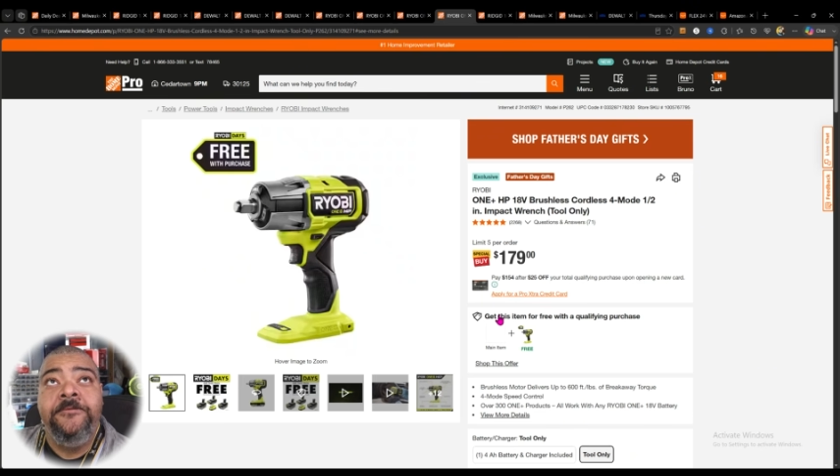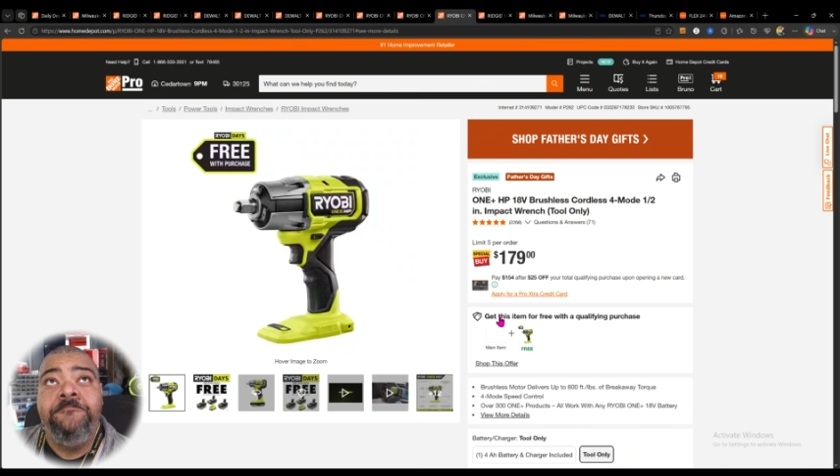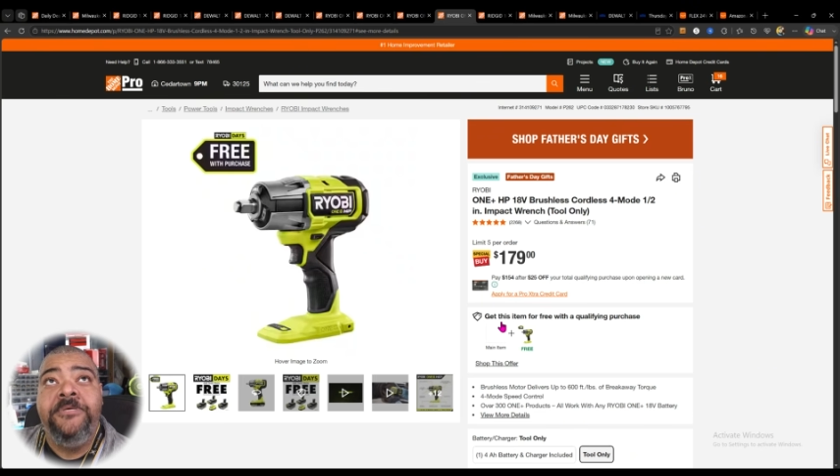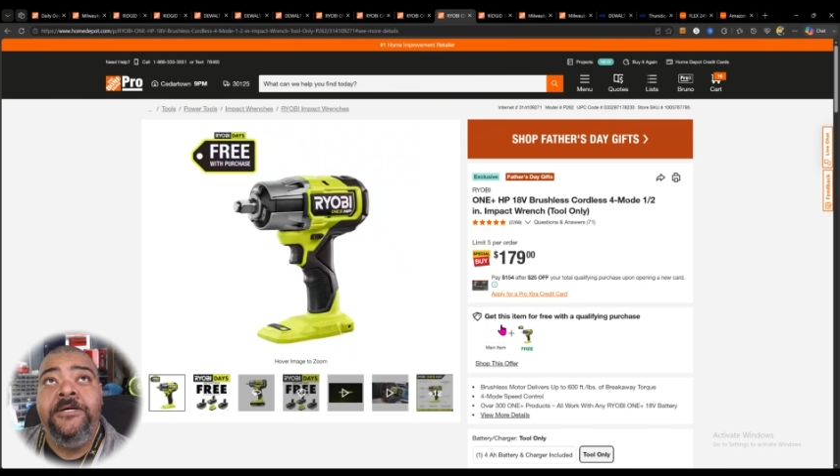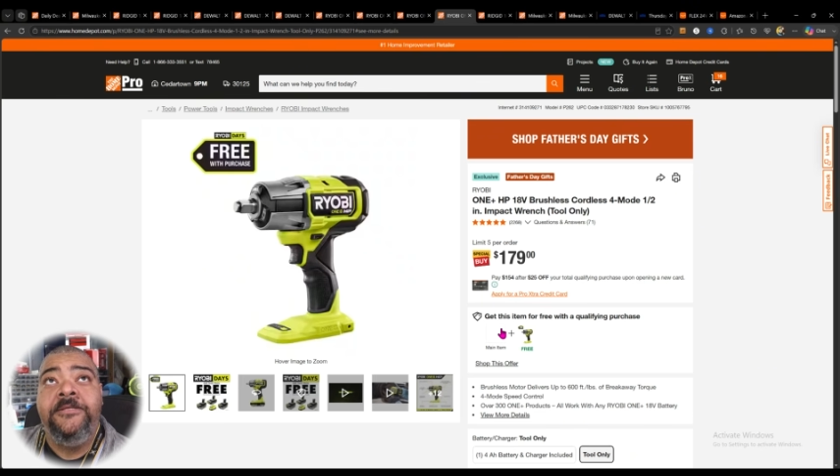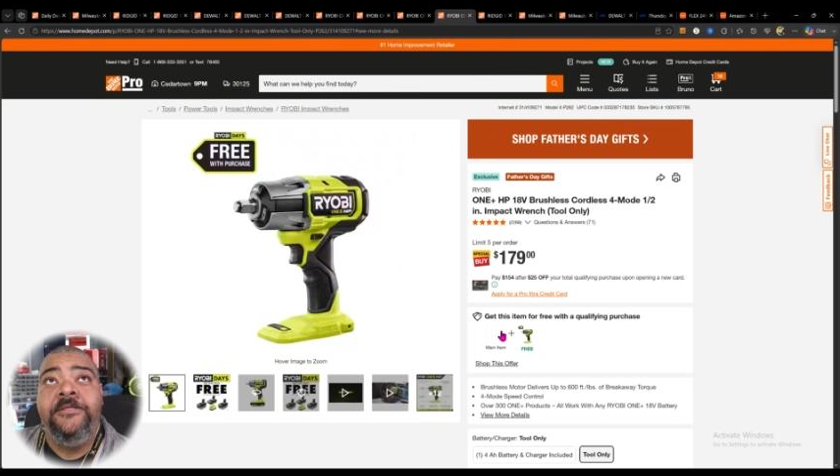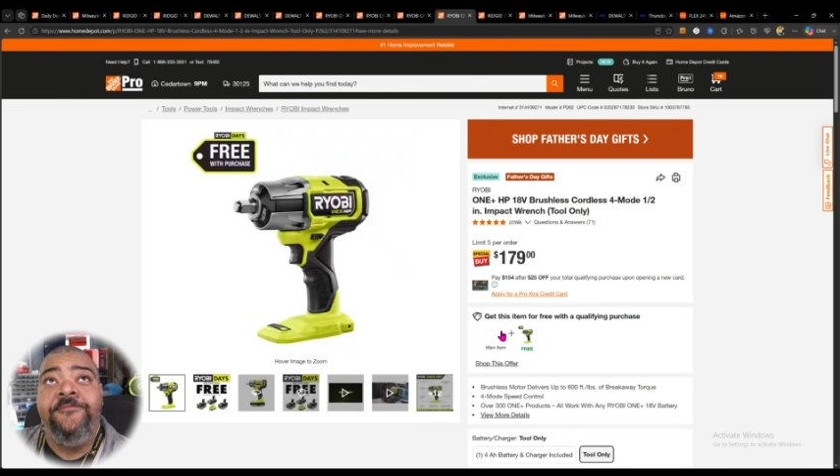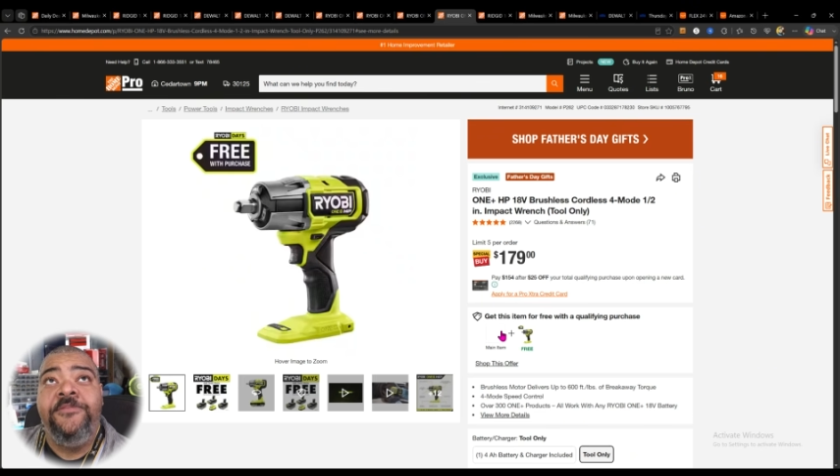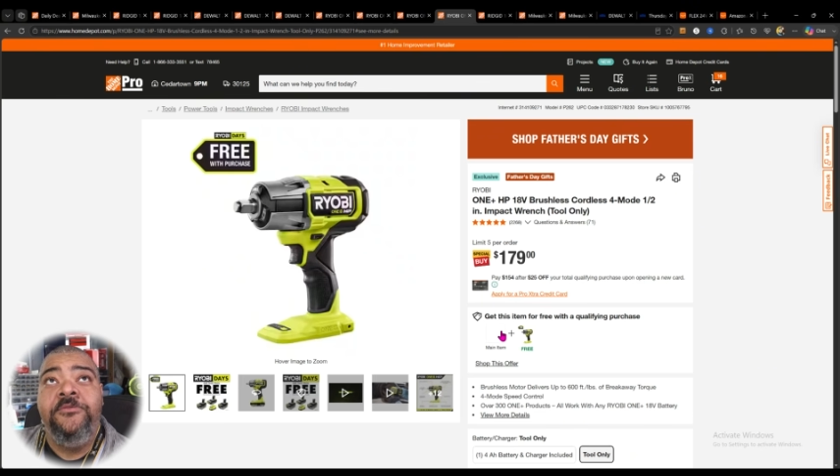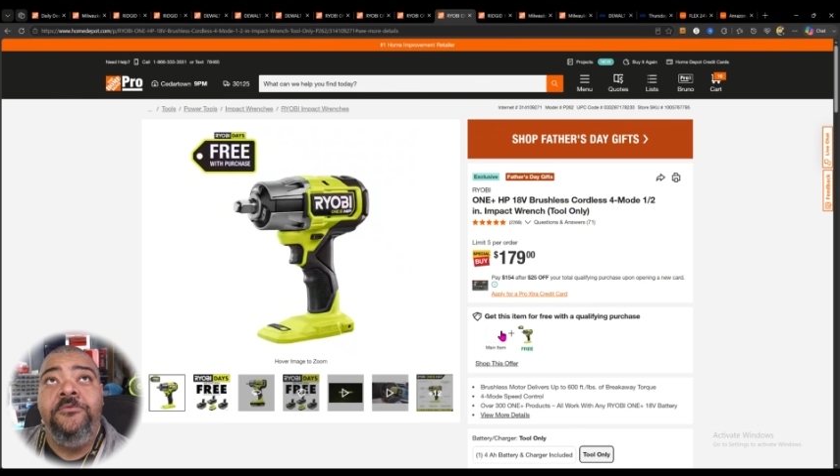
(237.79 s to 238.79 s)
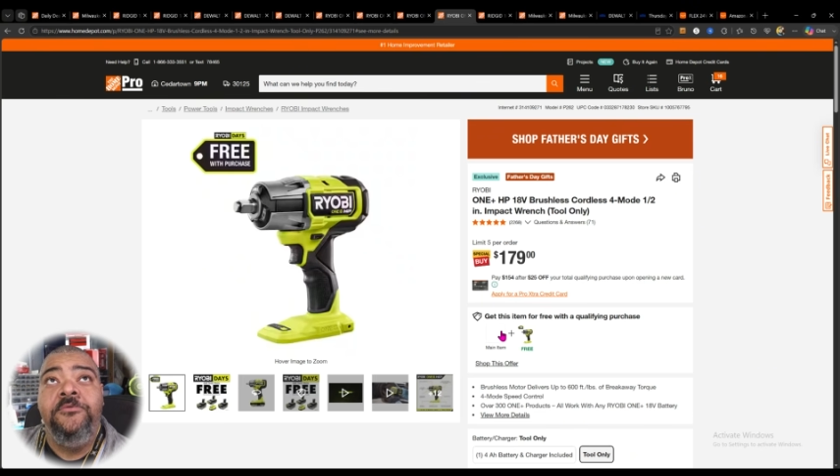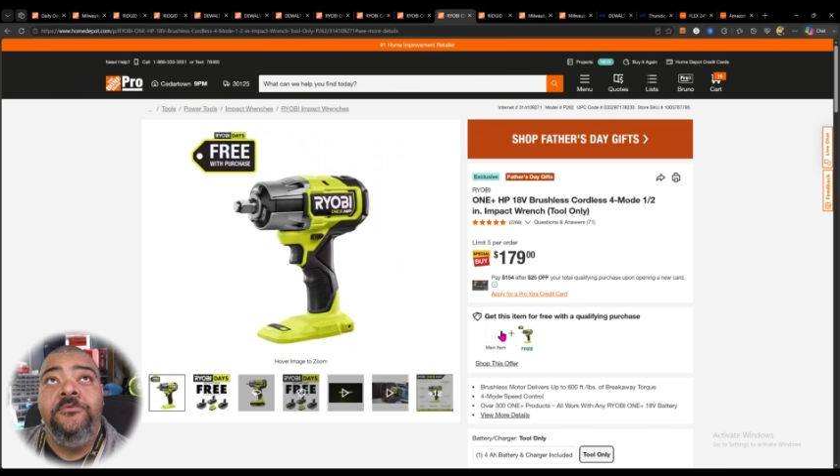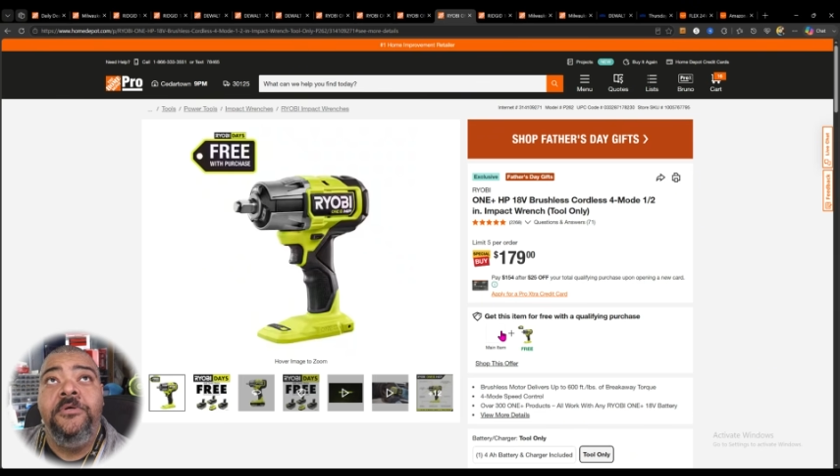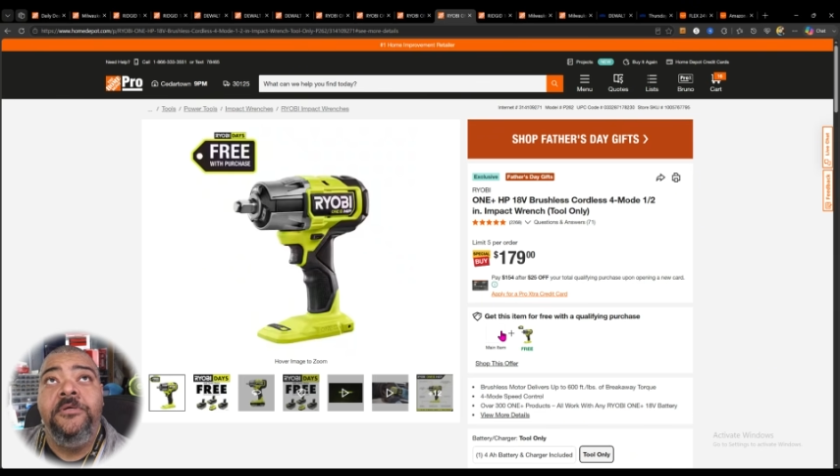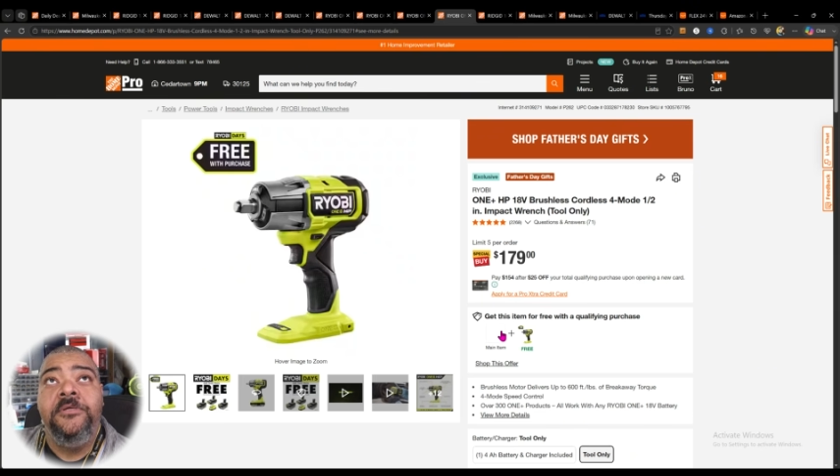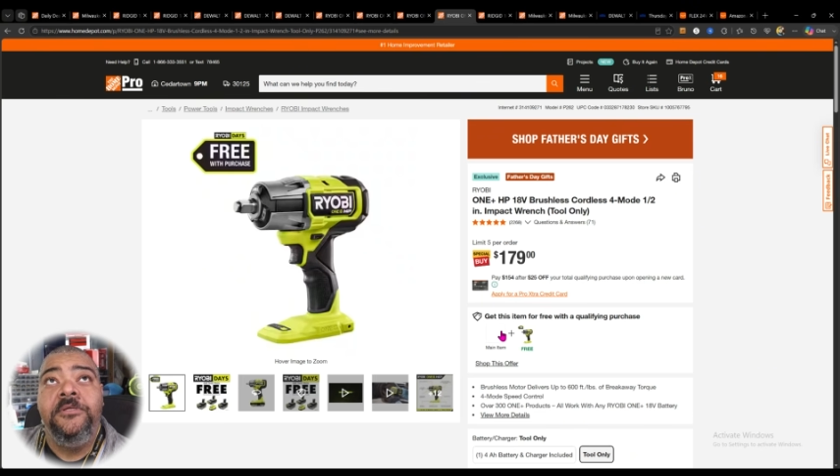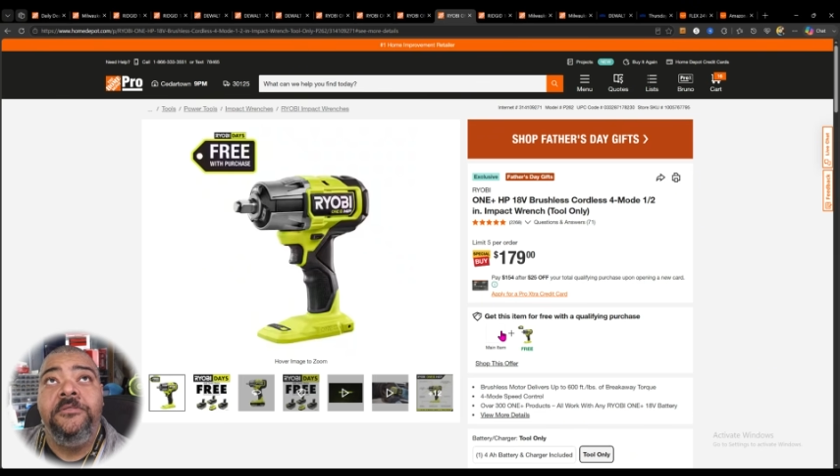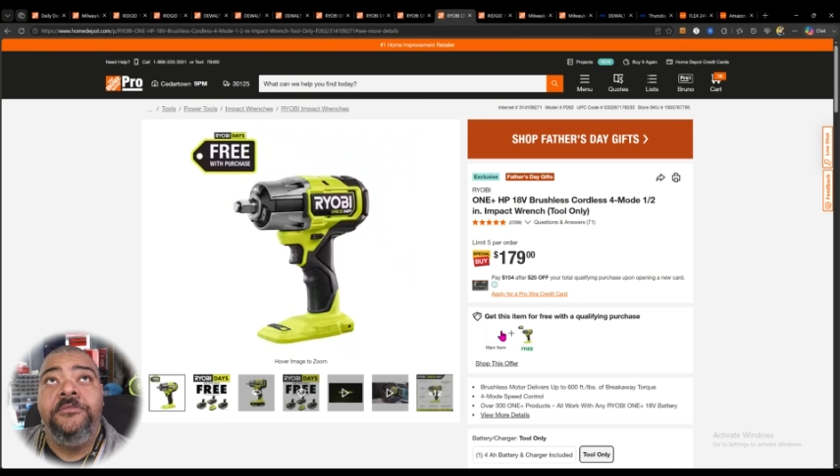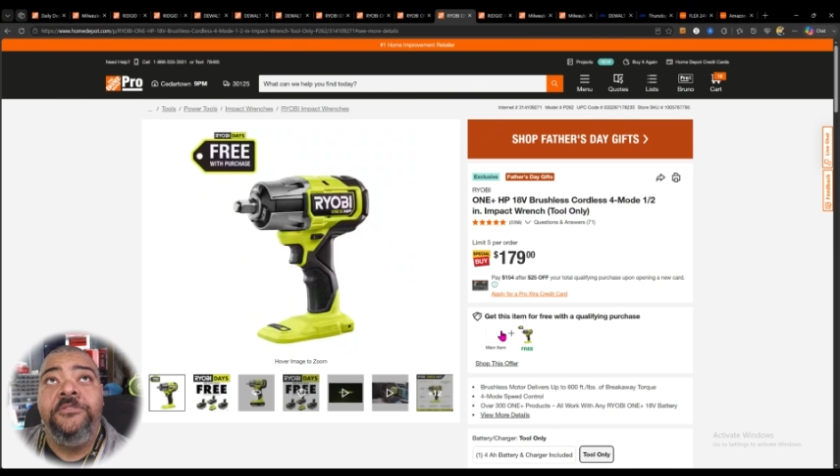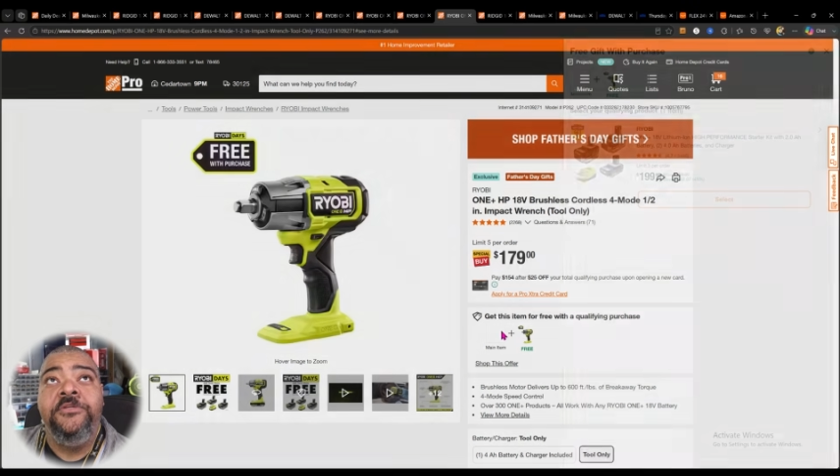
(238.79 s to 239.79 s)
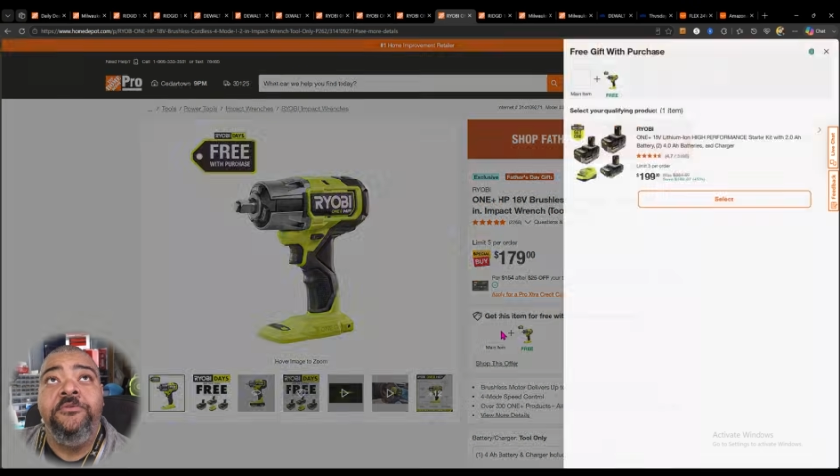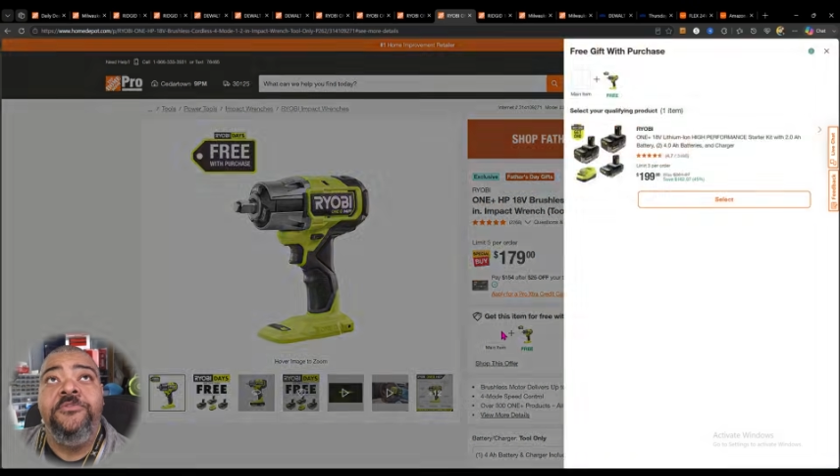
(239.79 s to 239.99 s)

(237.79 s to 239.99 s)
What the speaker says: But if you do the